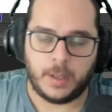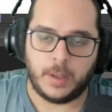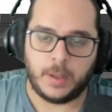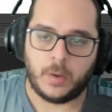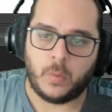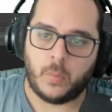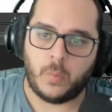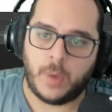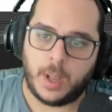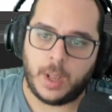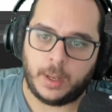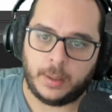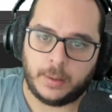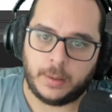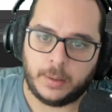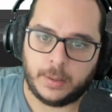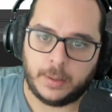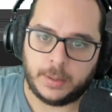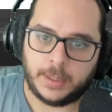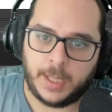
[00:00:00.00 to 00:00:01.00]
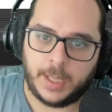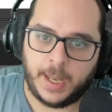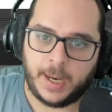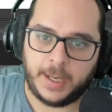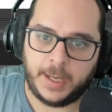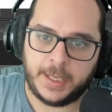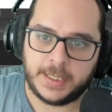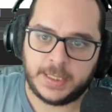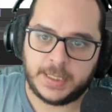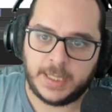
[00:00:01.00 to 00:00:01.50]
Well, there
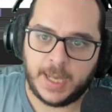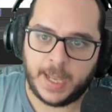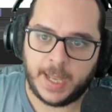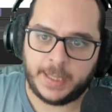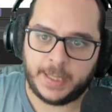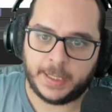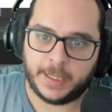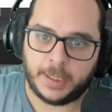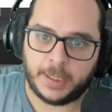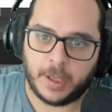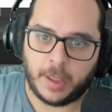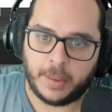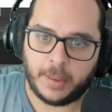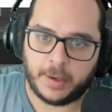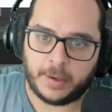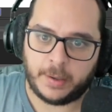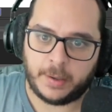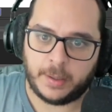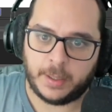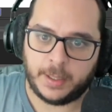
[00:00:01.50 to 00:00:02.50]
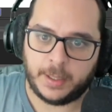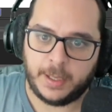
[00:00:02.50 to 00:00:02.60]
is yet another